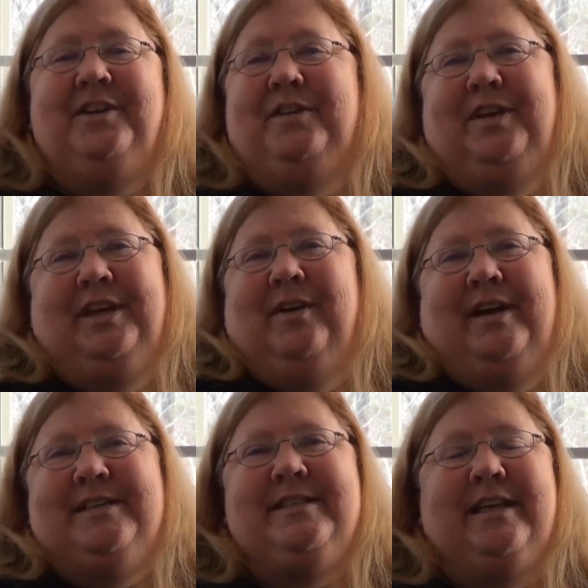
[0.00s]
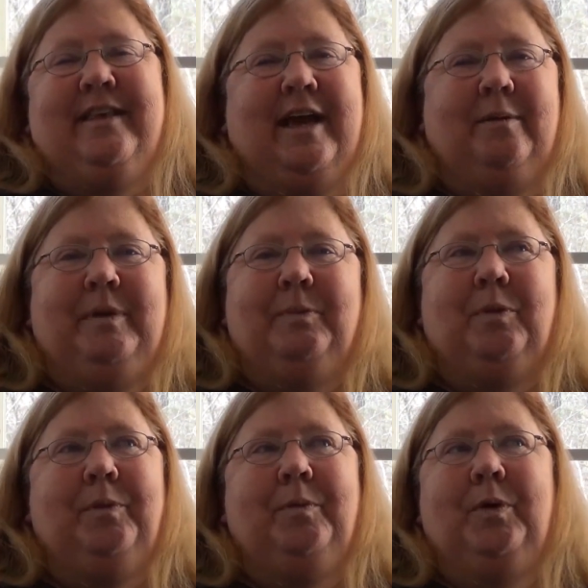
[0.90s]
I, you know, I see that people
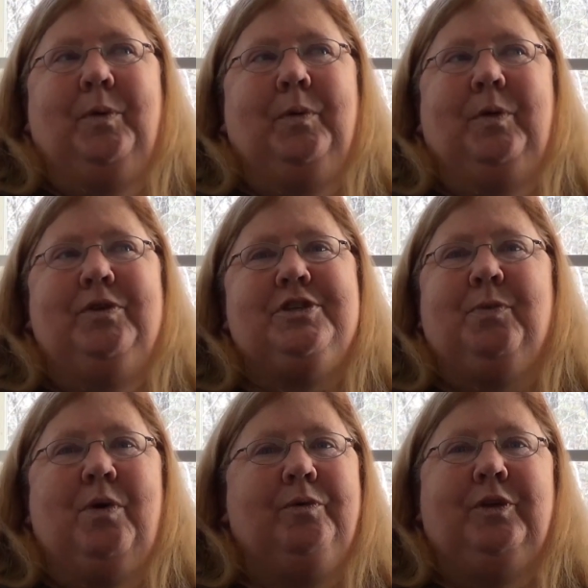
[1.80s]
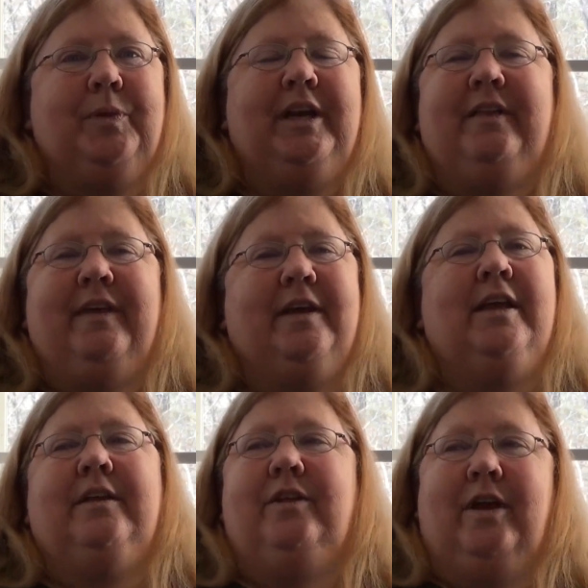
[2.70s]
who, who just won't do anything.
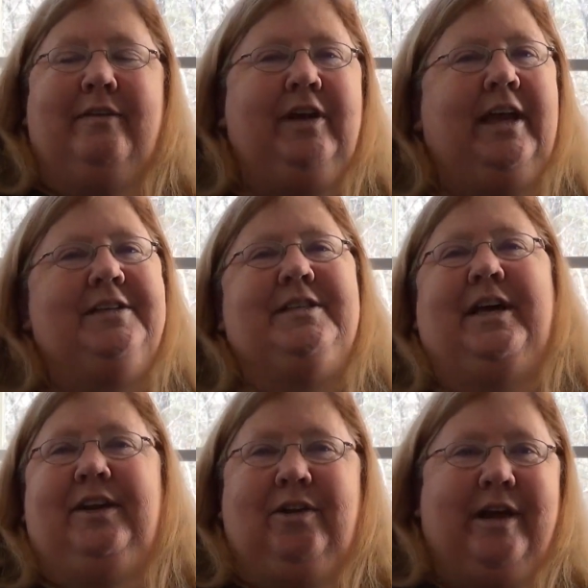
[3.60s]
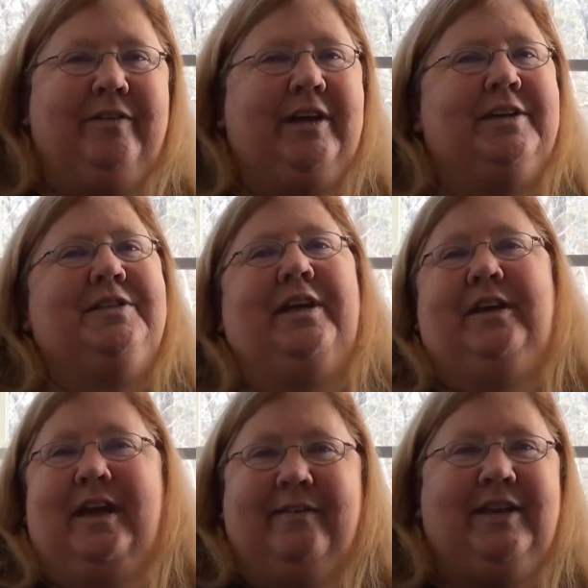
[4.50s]
Do you have a case study? Do you have a case study?
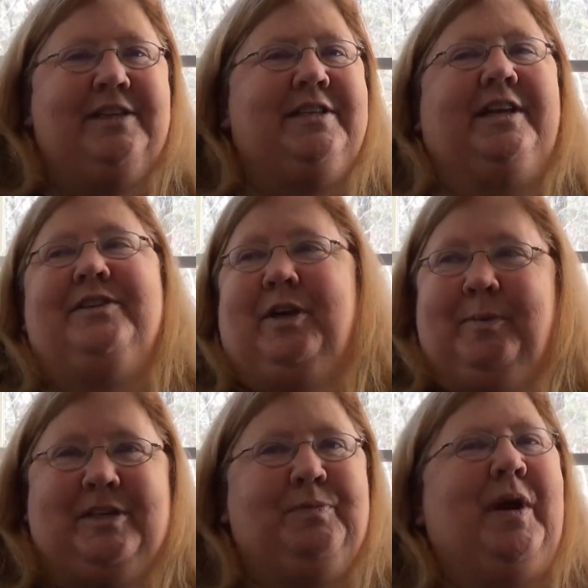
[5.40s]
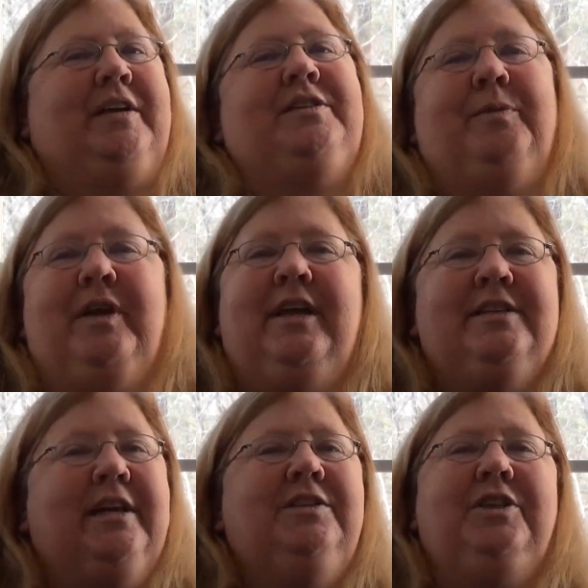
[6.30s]
Do you have a case study? Is there a best practice? Can we?
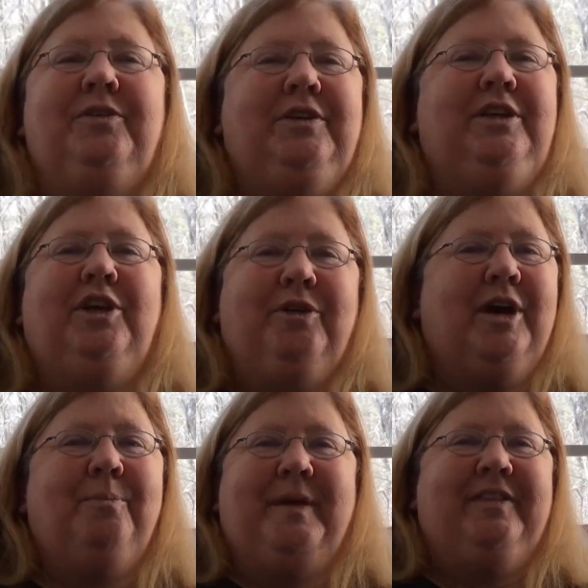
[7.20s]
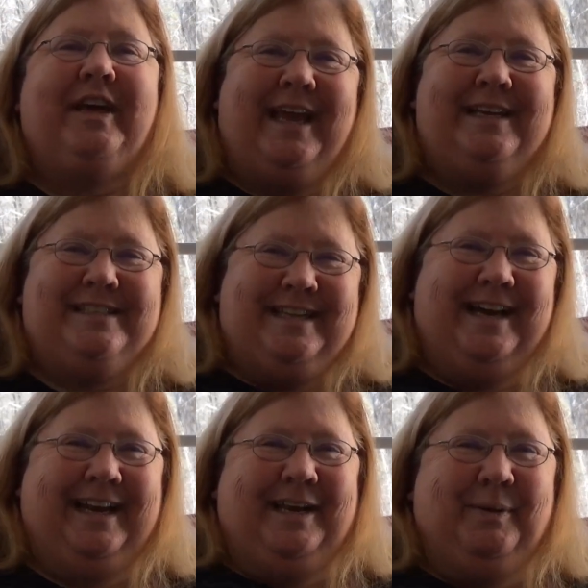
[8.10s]
It's like, dude, you go be the case
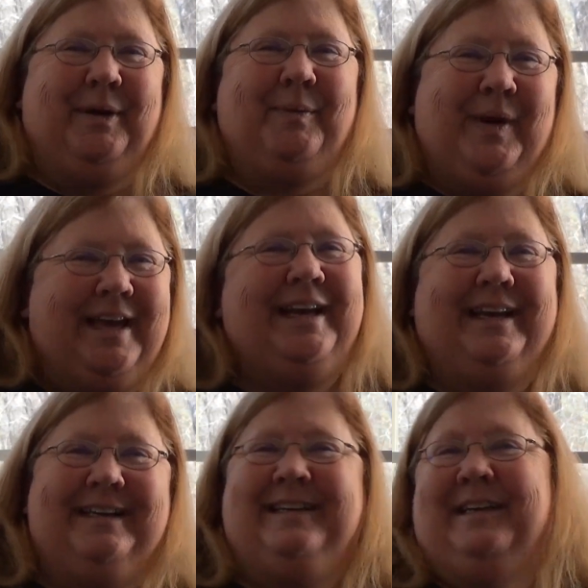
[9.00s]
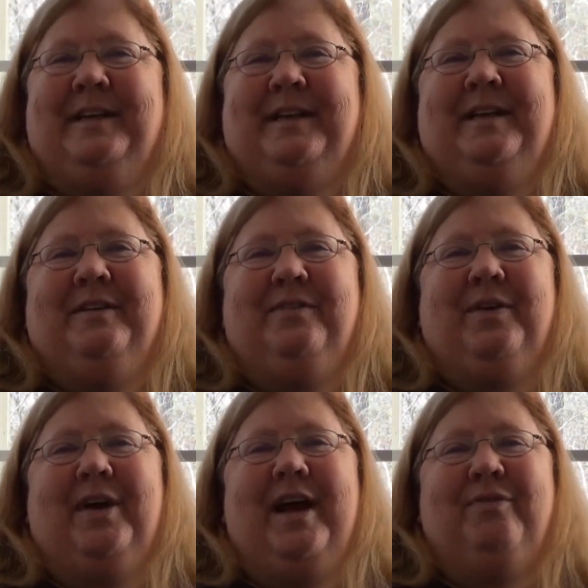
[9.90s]
study. Quit yeah. waiting for,
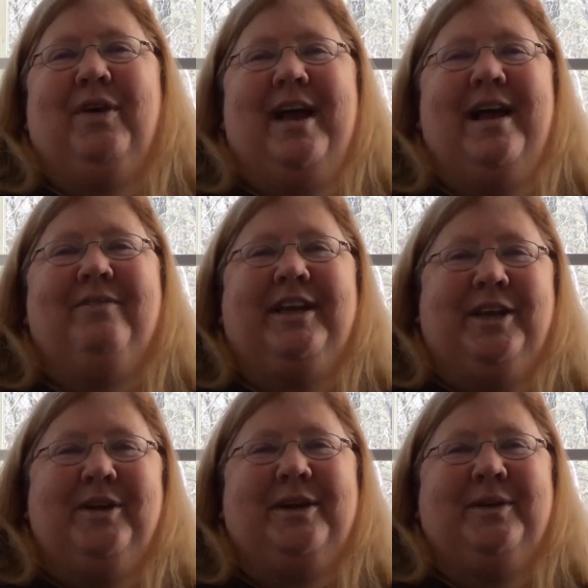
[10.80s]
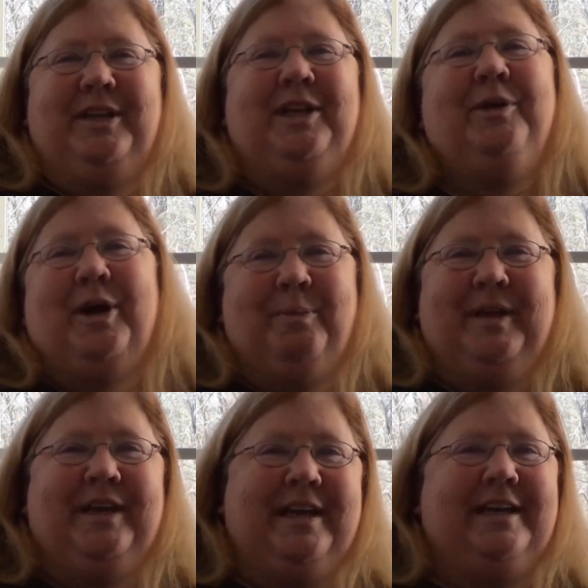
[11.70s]
study for every. You go, you go be
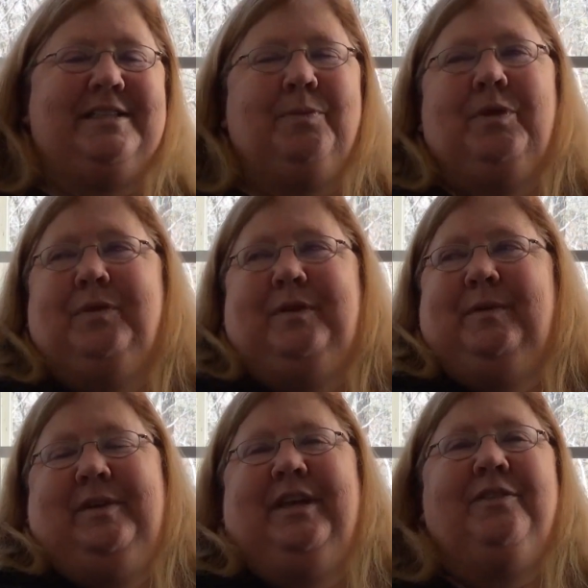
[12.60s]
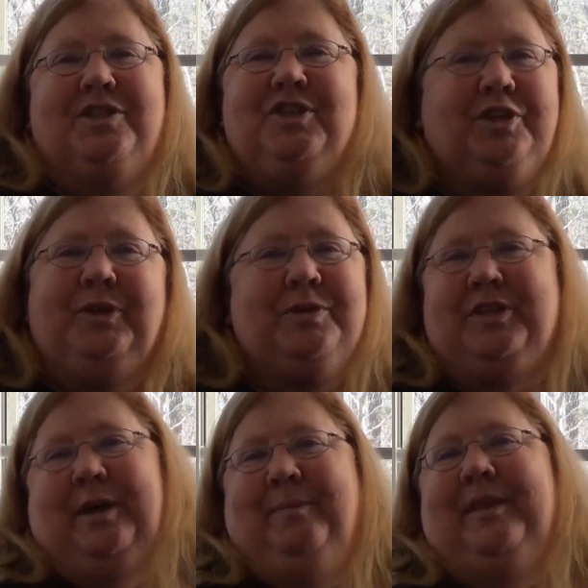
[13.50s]
a case. Well, you know, just do
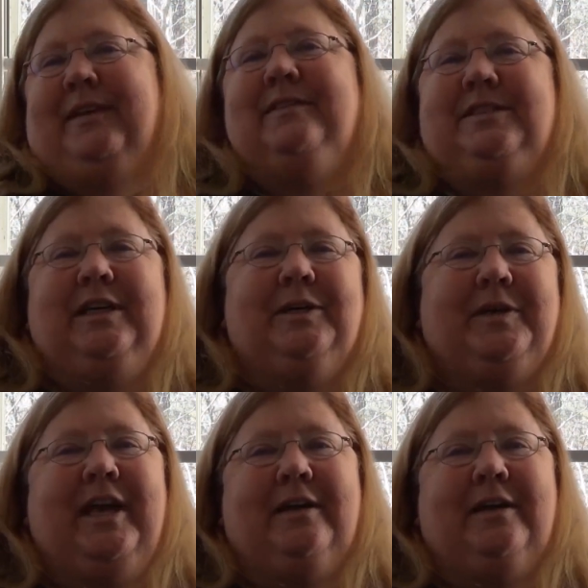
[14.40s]
something. So mm -hmm. yeah,